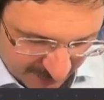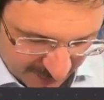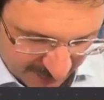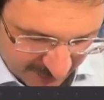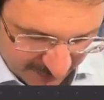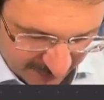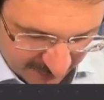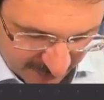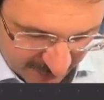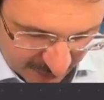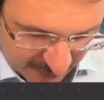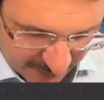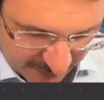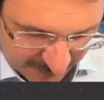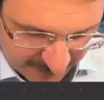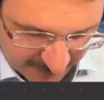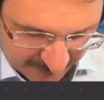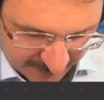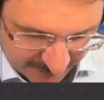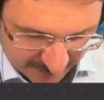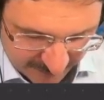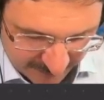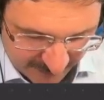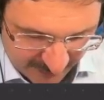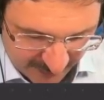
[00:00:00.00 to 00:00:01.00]
the derivative
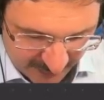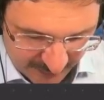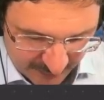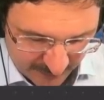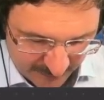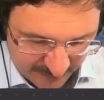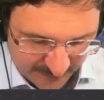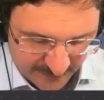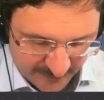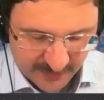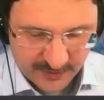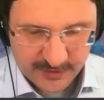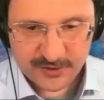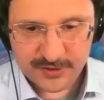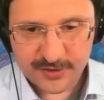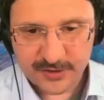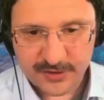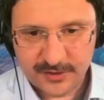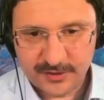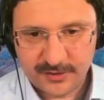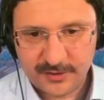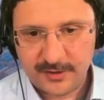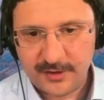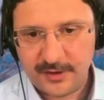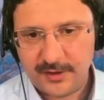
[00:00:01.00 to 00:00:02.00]
of the inner
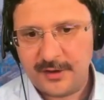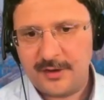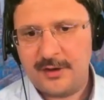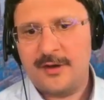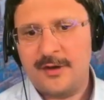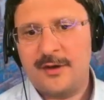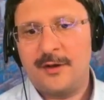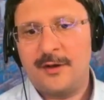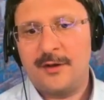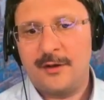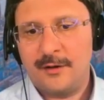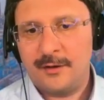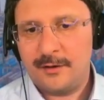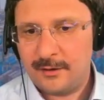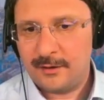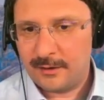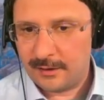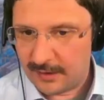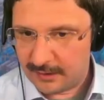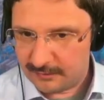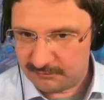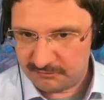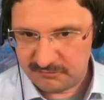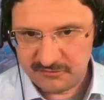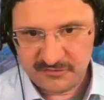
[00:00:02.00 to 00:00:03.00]
function,
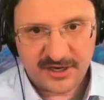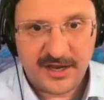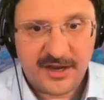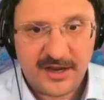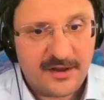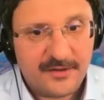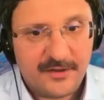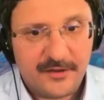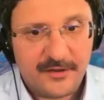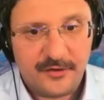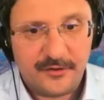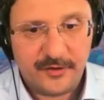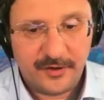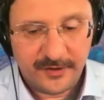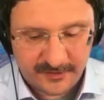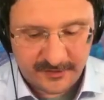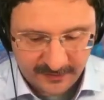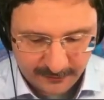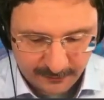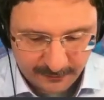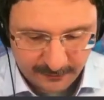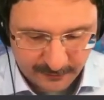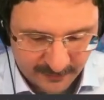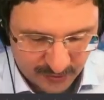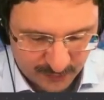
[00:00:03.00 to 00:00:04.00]
and taking the
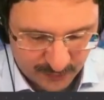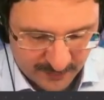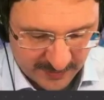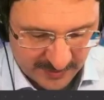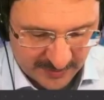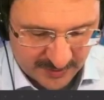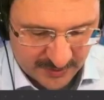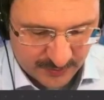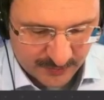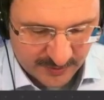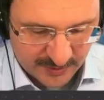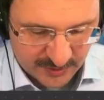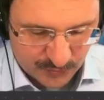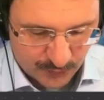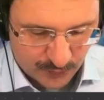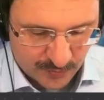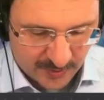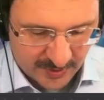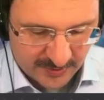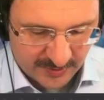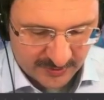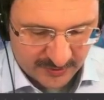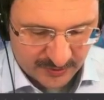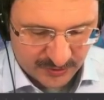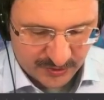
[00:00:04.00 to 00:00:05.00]
derivative with respect to
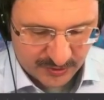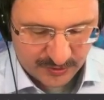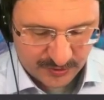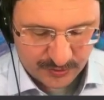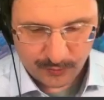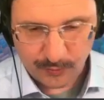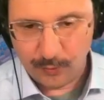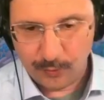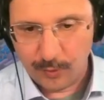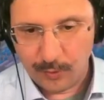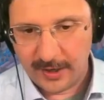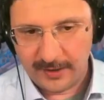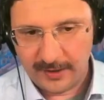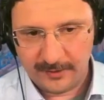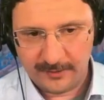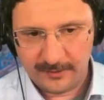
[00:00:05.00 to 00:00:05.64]
x1 is just 1.